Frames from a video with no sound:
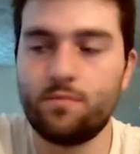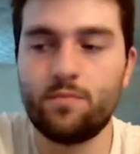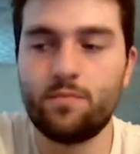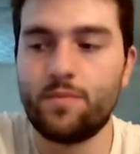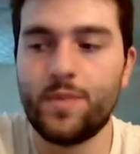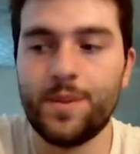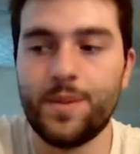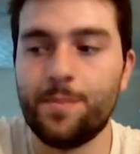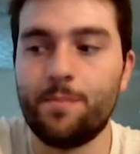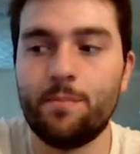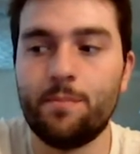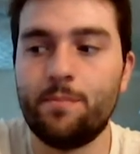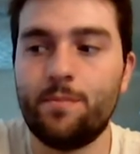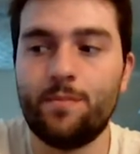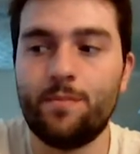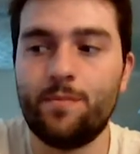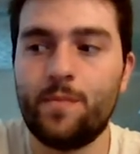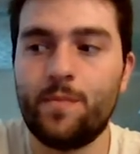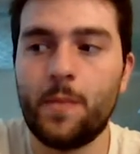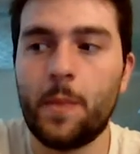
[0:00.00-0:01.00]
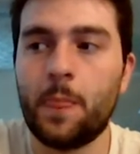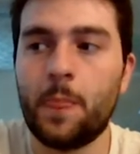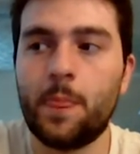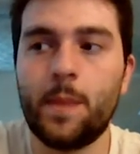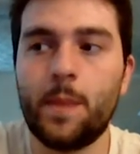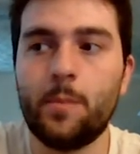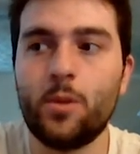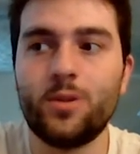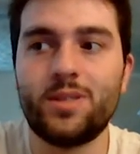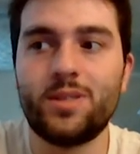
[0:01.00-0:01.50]
the
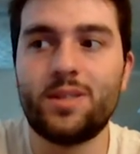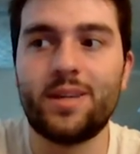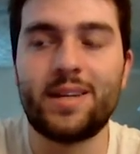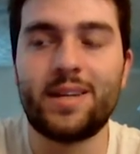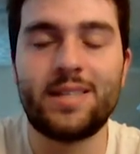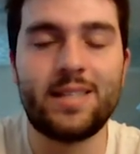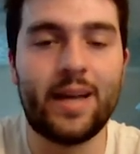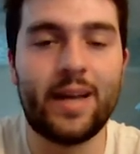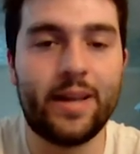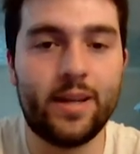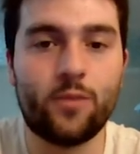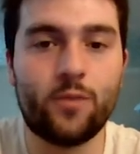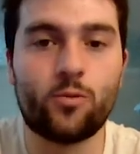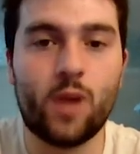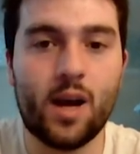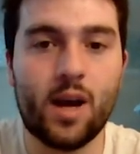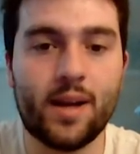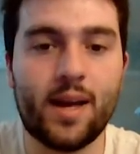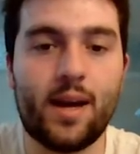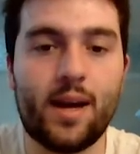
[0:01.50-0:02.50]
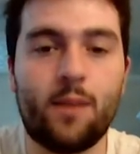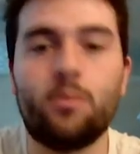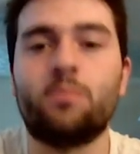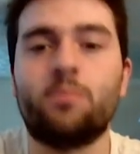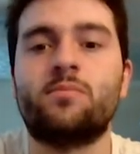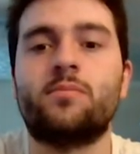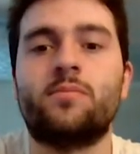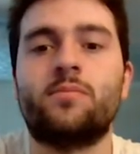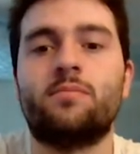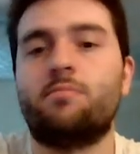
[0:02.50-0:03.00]
most exciting rock
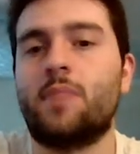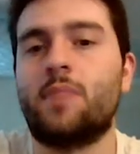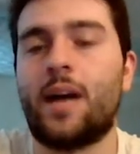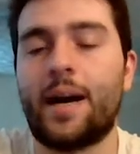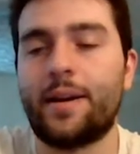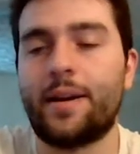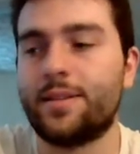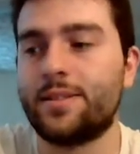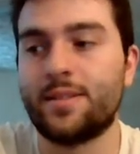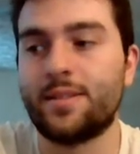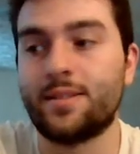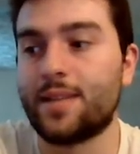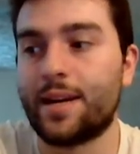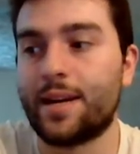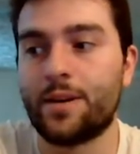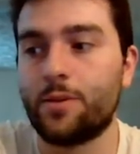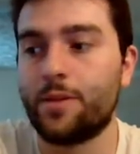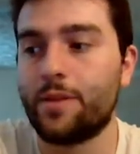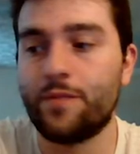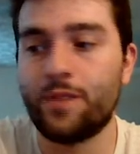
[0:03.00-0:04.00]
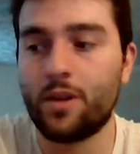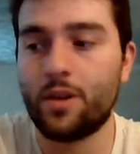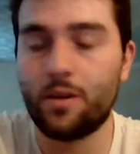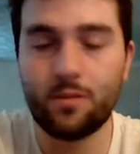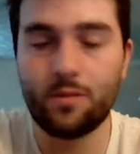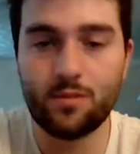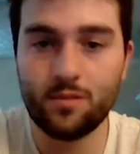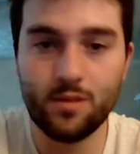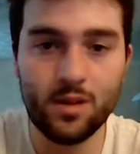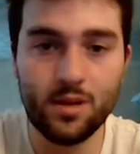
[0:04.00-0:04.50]
album since I don't even know.
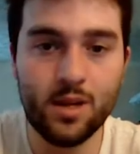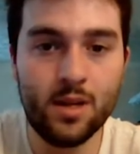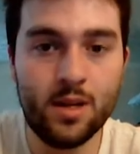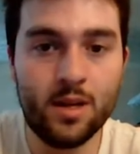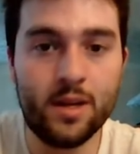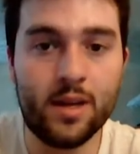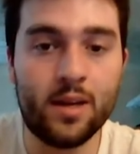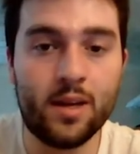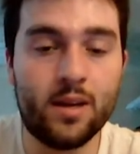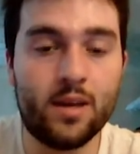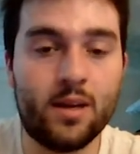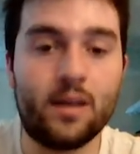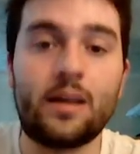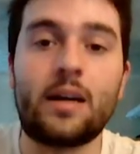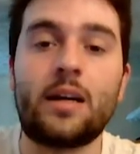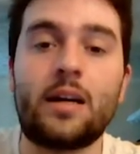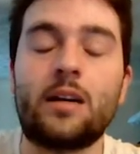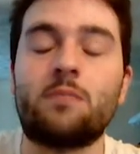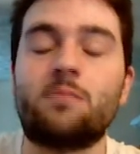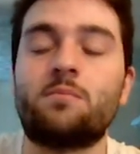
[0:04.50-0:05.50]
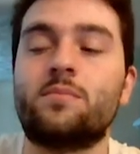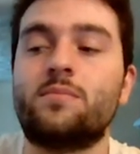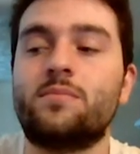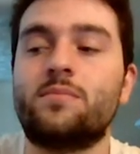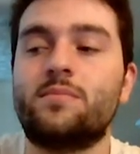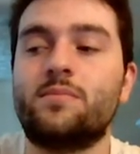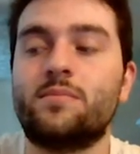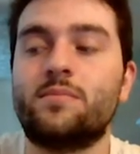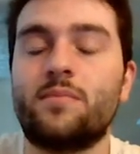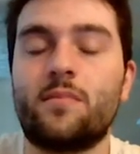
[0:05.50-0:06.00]
On
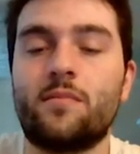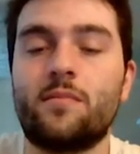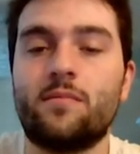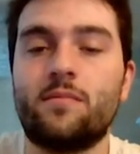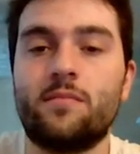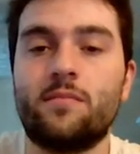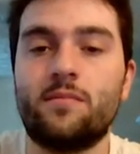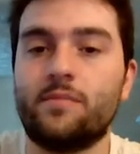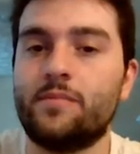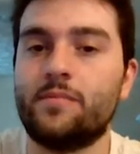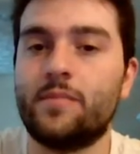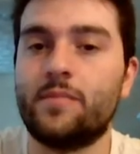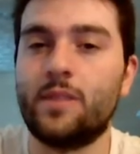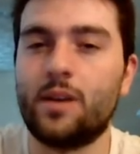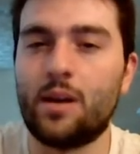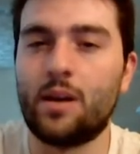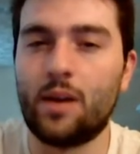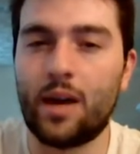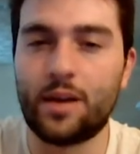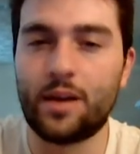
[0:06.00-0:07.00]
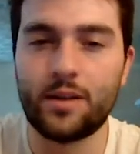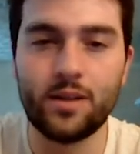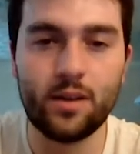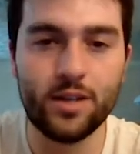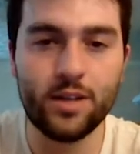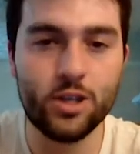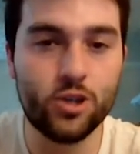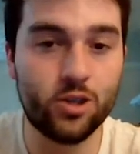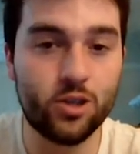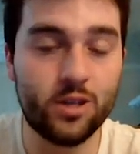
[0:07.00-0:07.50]
an
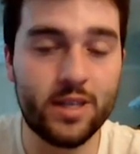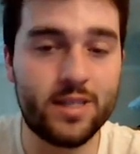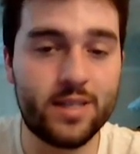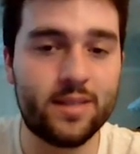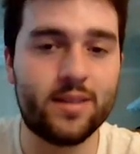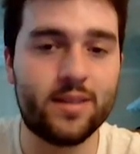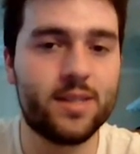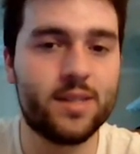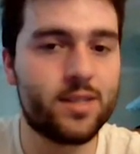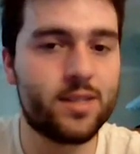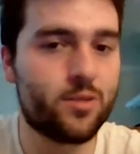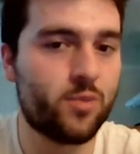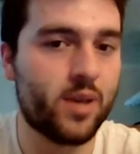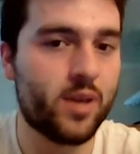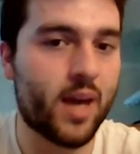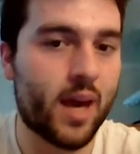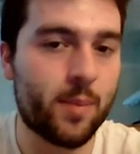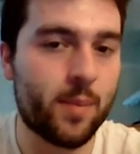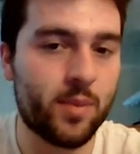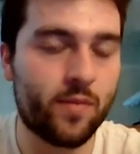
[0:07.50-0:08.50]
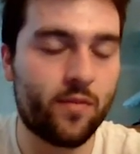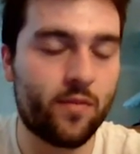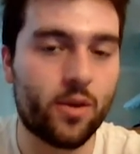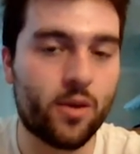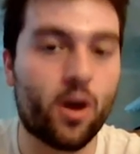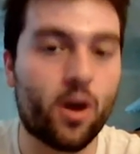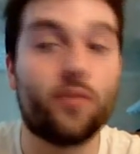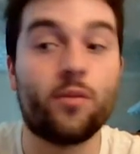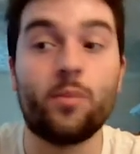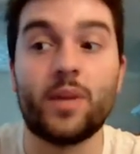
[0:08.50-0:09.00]
initial listen, this doesn't really happen very
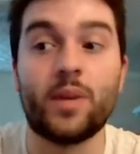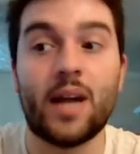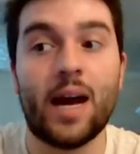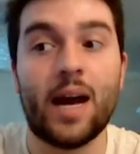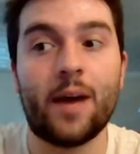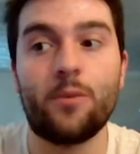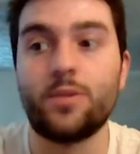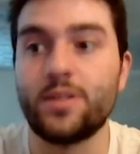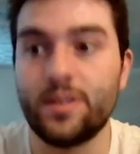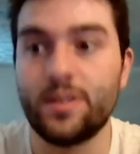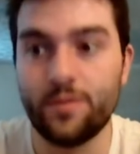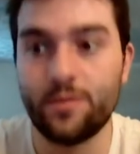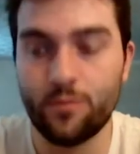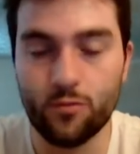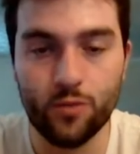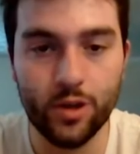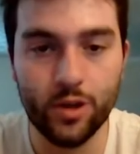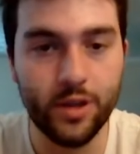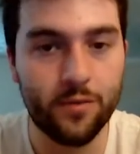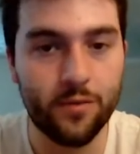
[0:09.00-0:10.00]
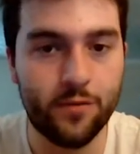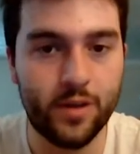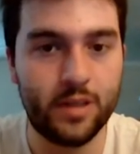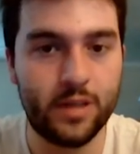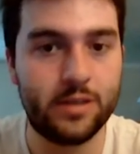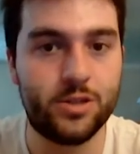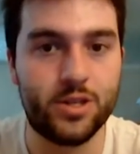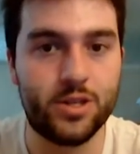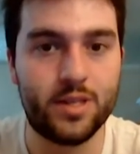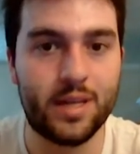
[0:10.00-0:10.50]
often, but I was really
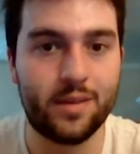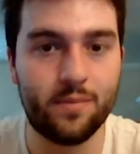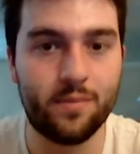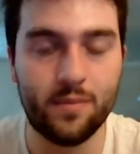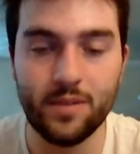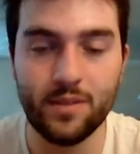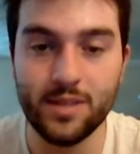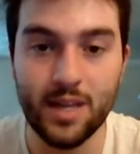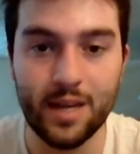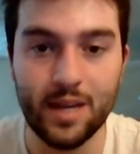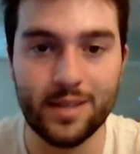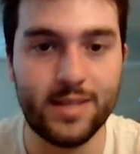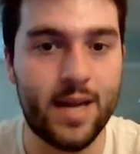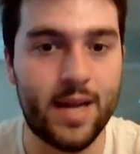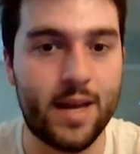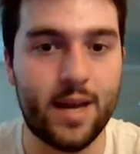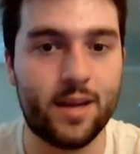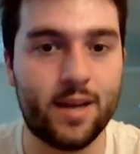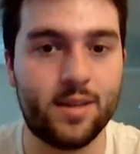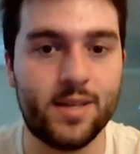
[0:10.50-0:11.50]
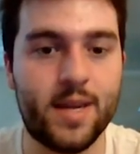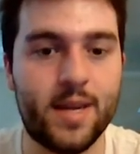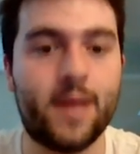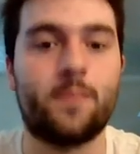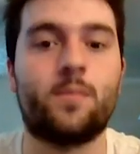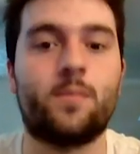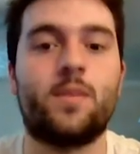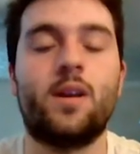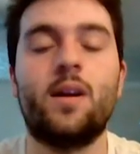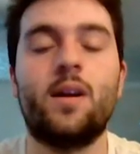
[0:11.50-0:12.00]
feeling just like a 10 out of
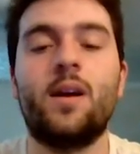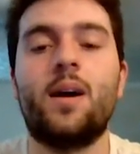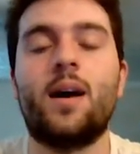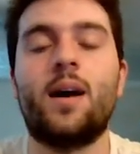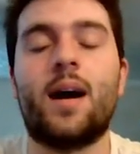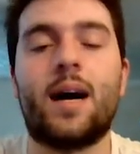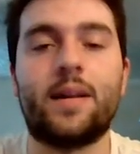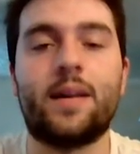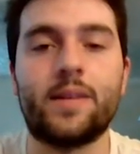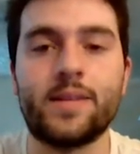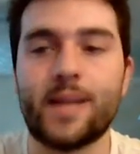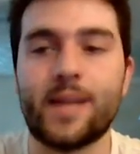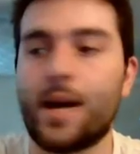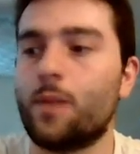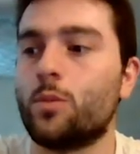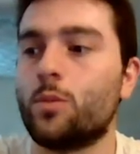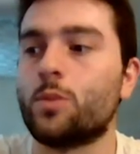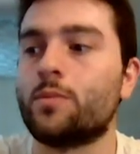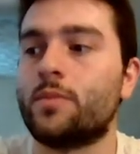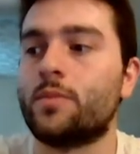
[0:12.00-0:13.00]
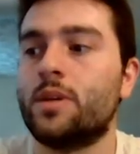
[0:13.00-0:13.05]
10 on this album.